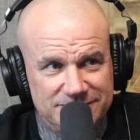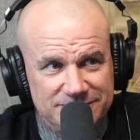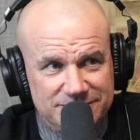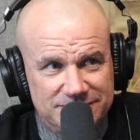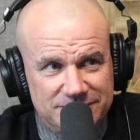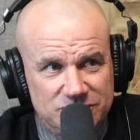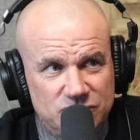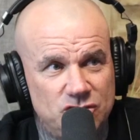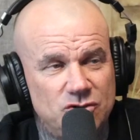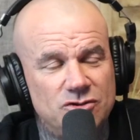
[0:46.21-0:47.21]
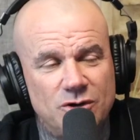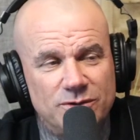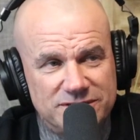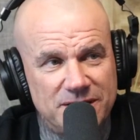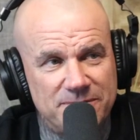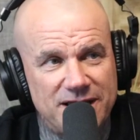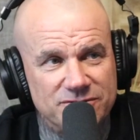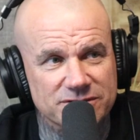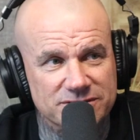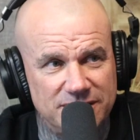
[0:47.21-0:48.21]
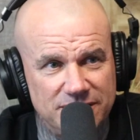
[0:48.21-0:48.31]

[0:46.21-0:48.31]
Special day. Do you know what St. Patrick is?